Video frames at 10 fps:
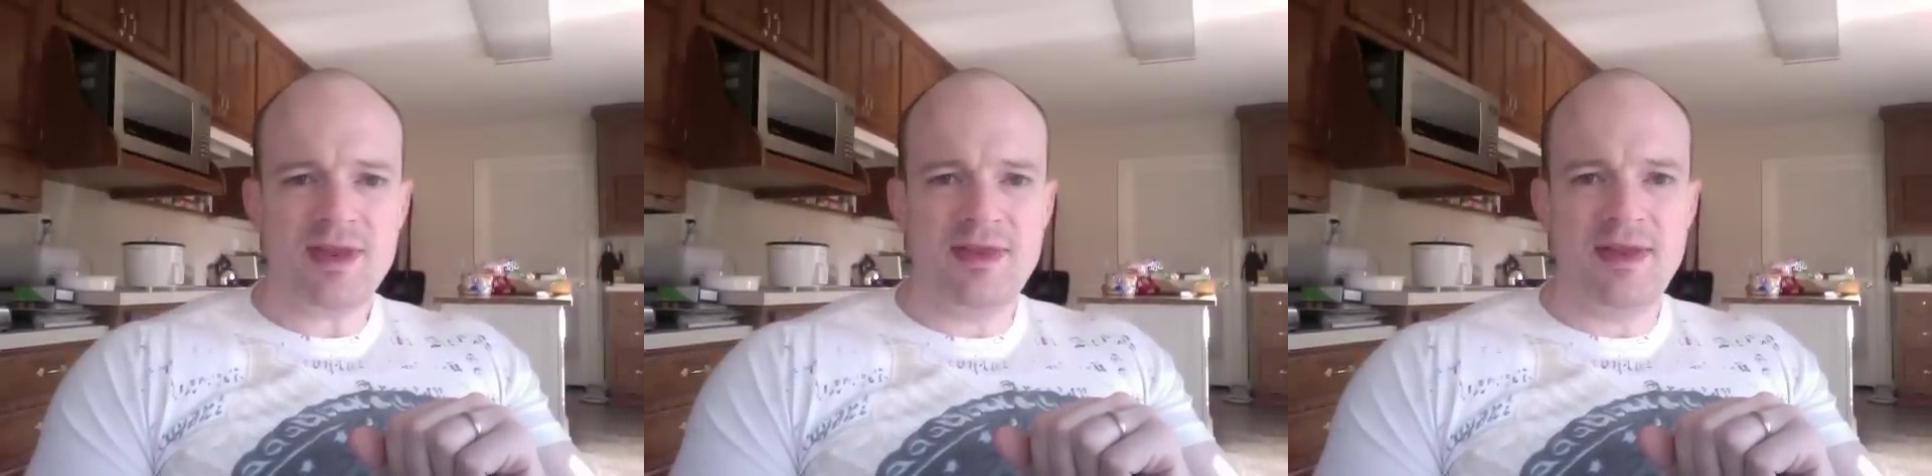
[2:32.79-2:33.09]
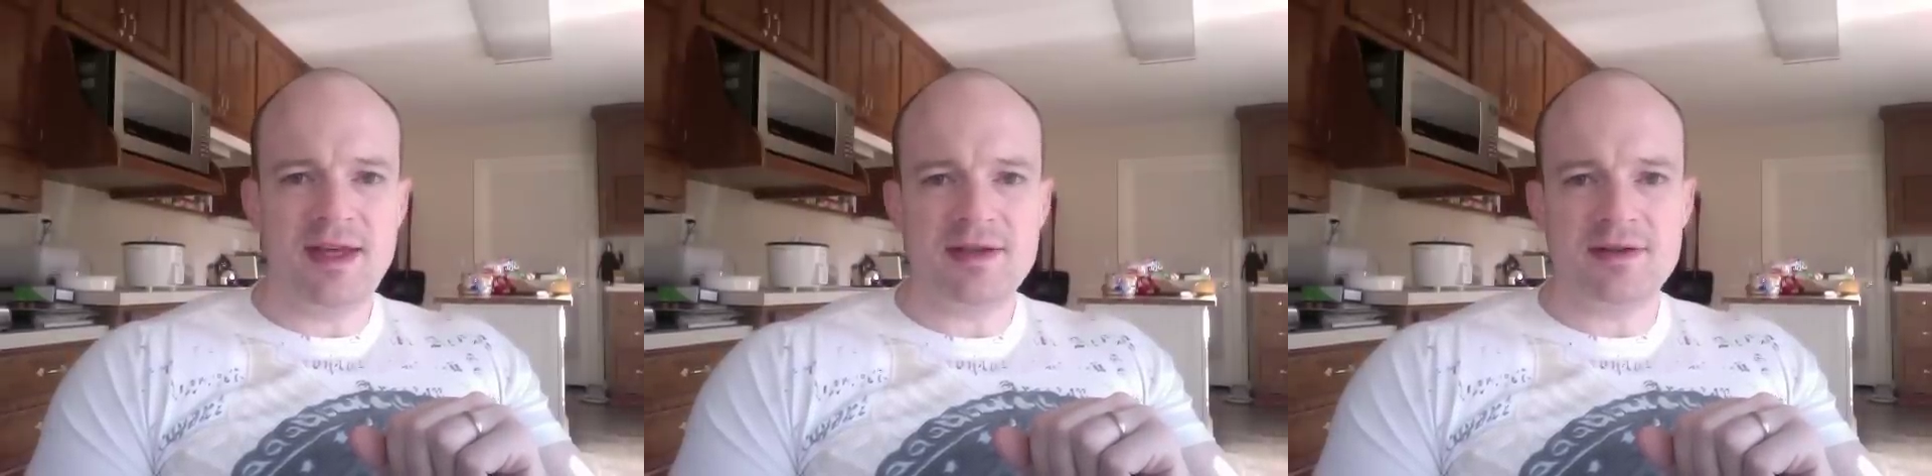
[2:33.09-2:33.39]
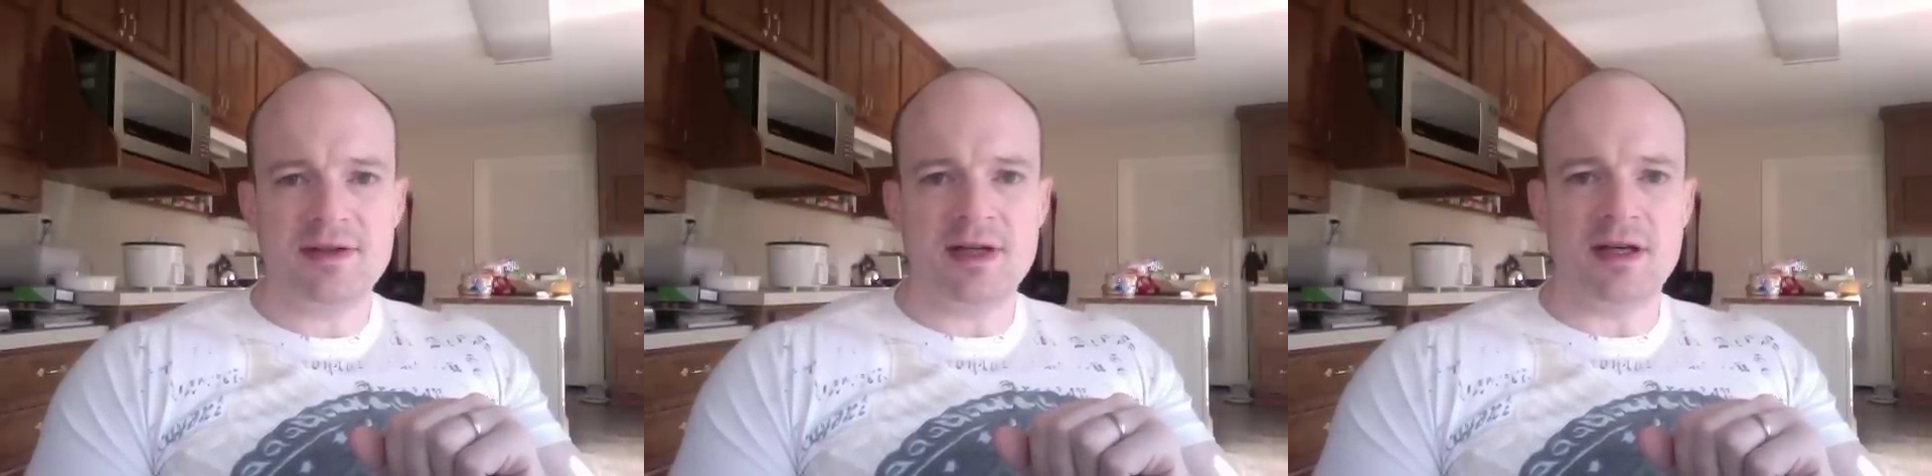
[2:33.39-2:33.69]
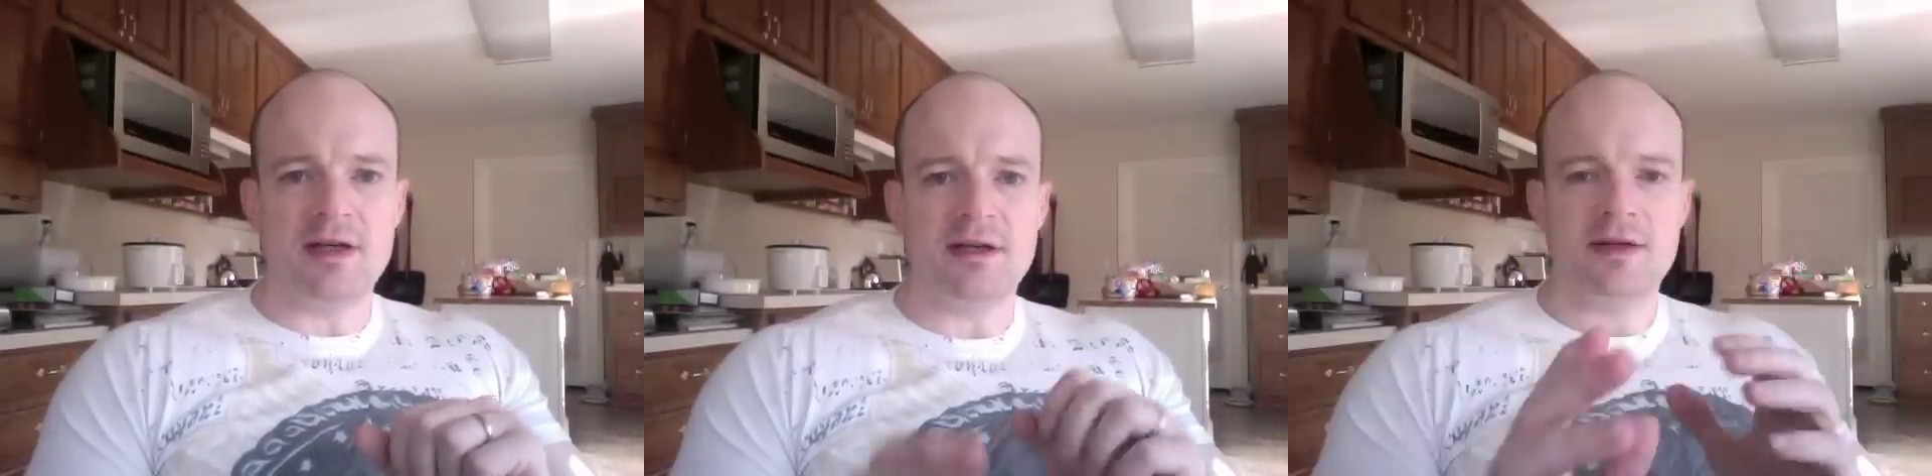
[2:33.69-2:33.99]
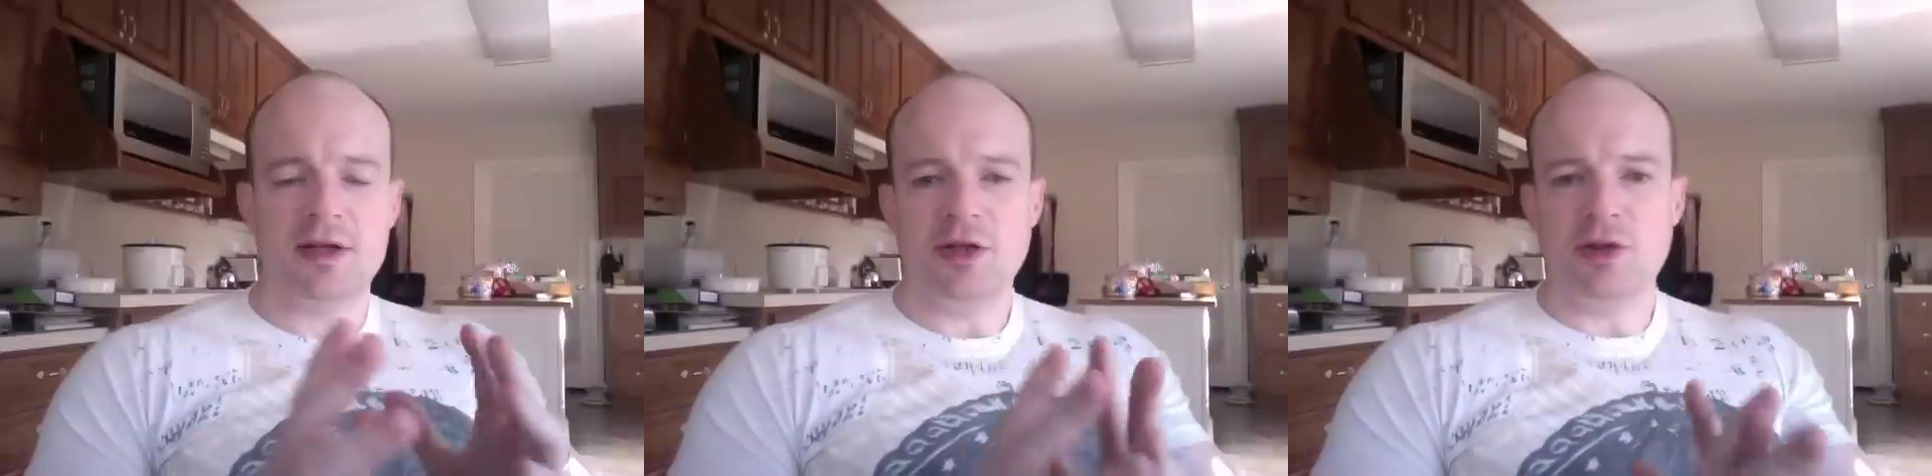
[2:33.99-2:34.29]
that
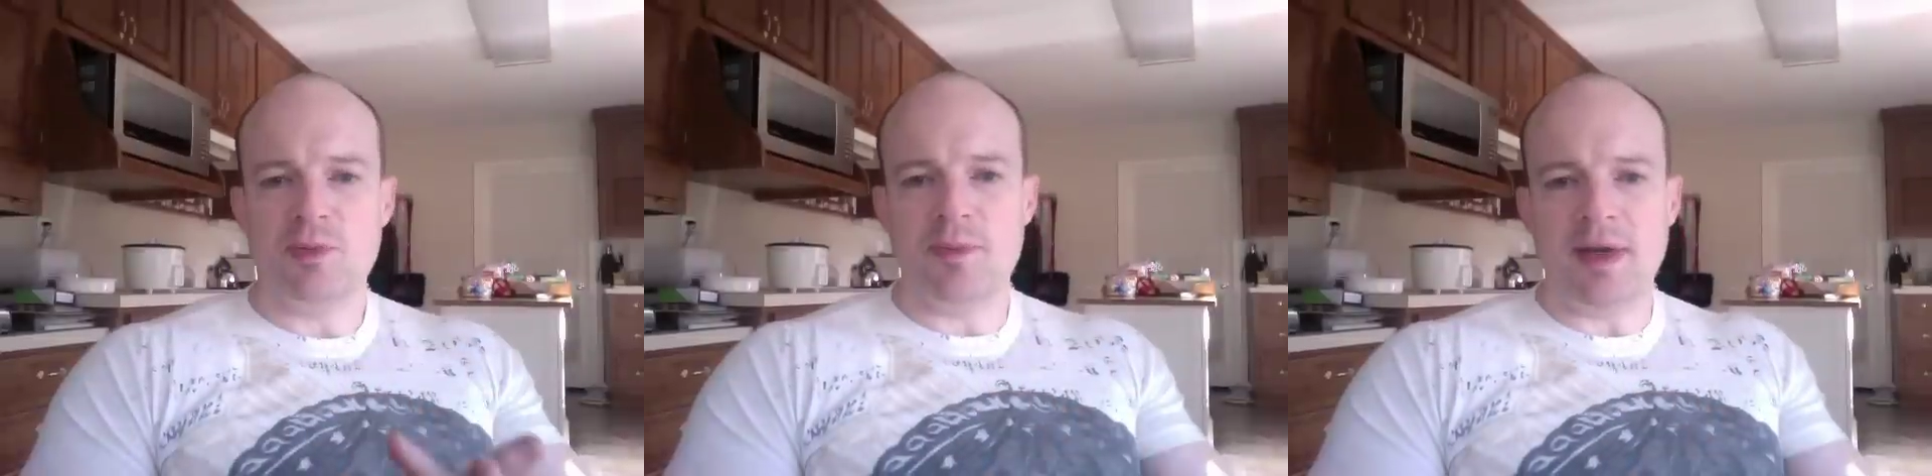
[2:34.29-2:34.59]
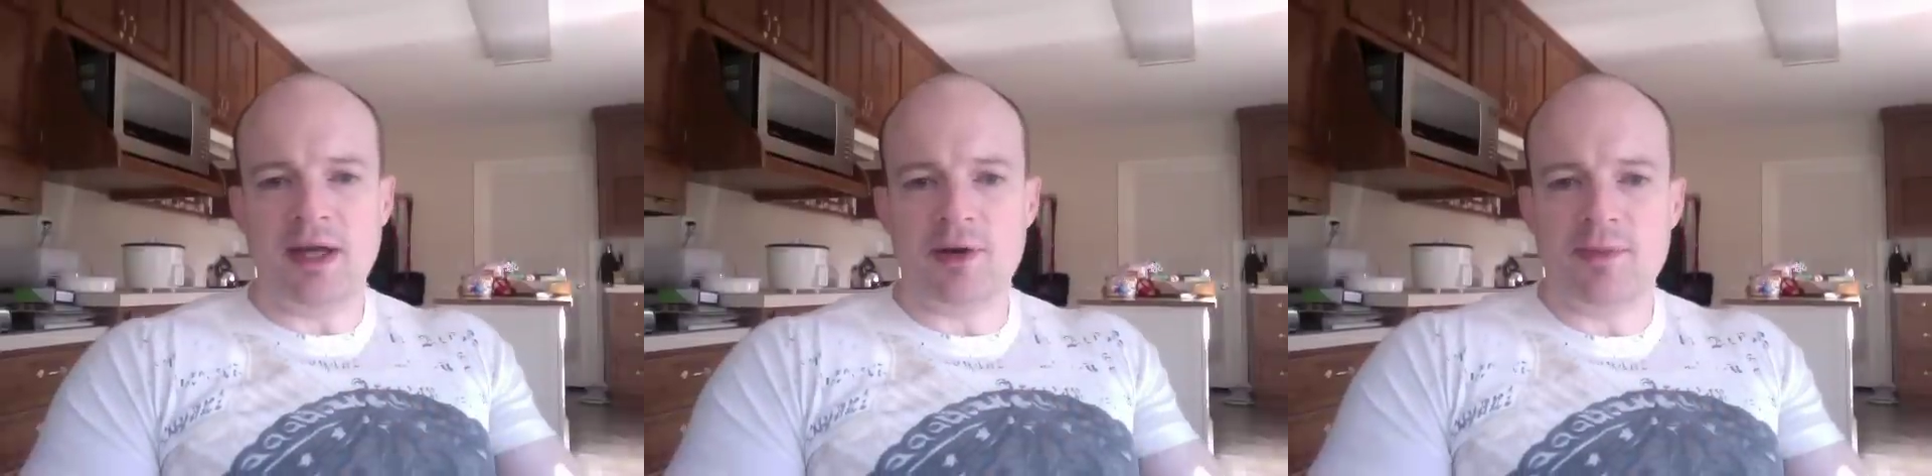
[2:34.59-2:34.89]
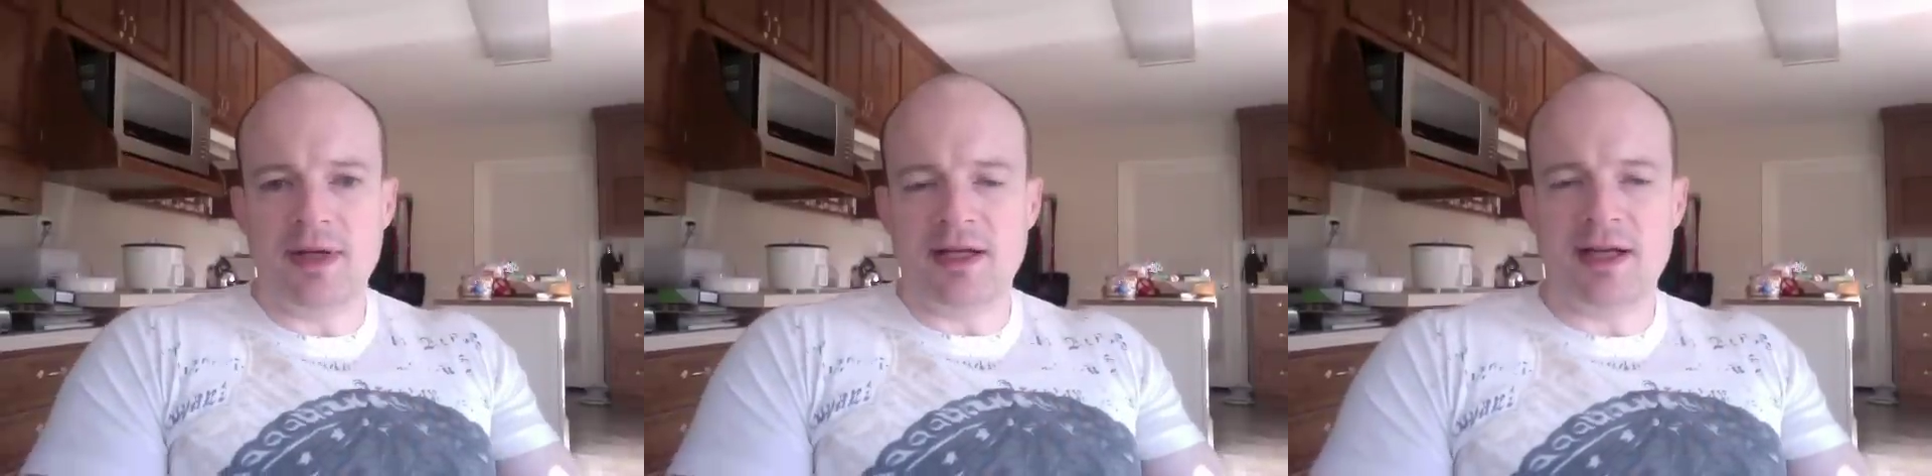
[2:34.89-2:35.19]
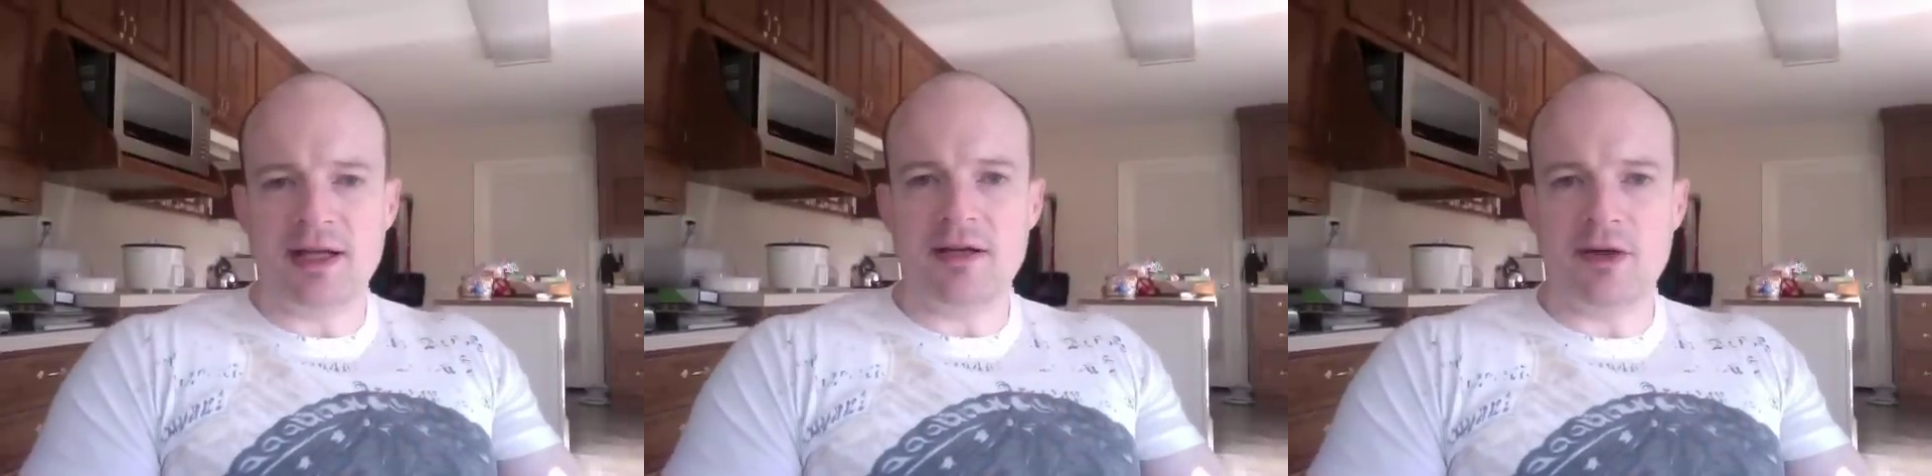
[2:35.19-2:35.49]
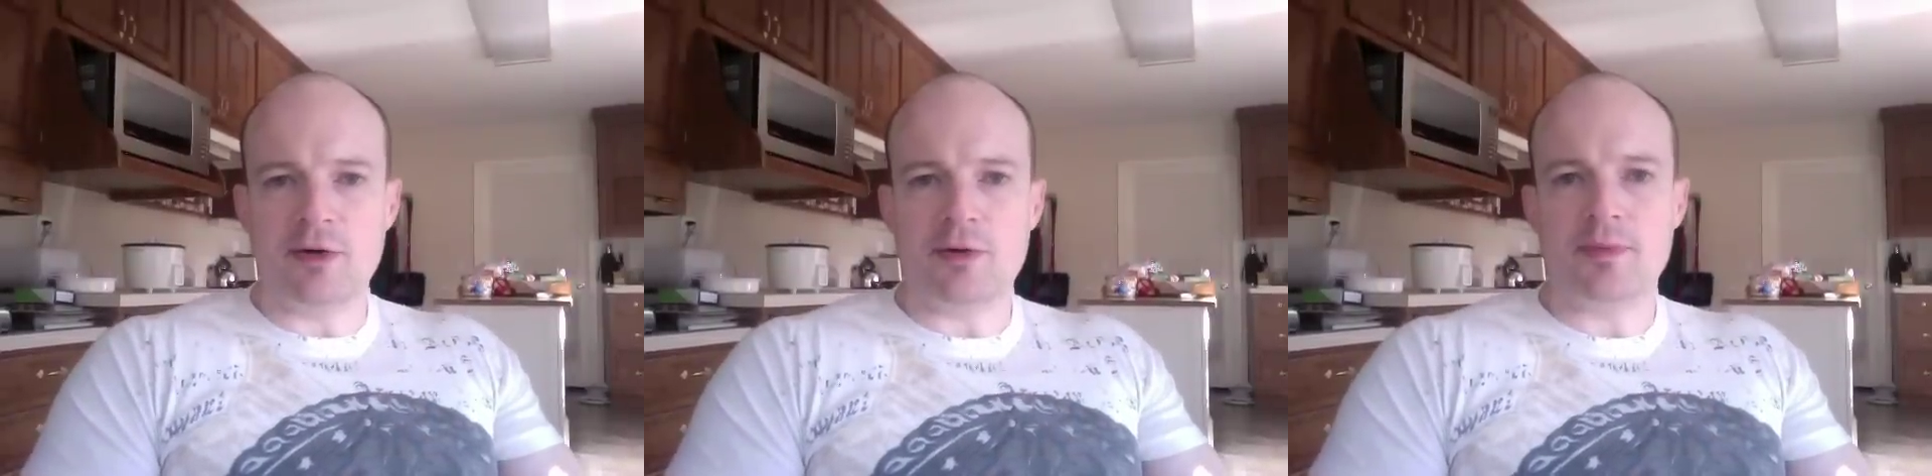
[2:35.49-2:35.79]
you may or may not
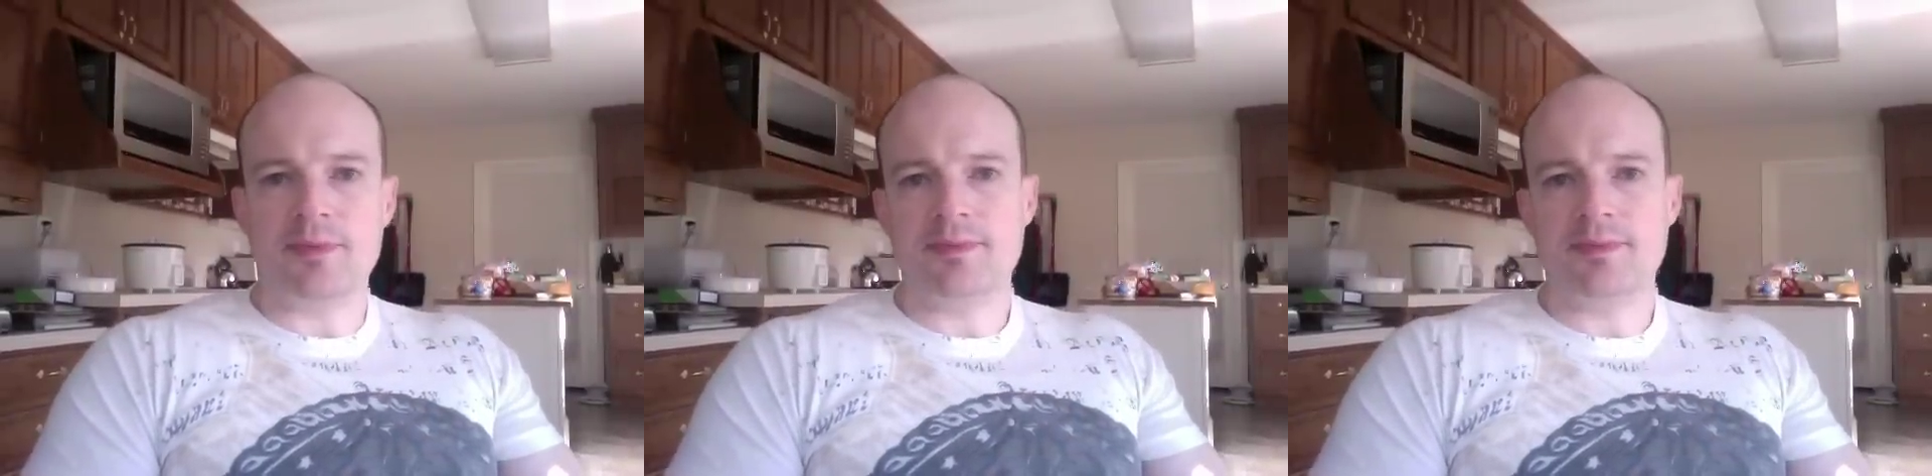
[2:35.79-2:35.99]
know,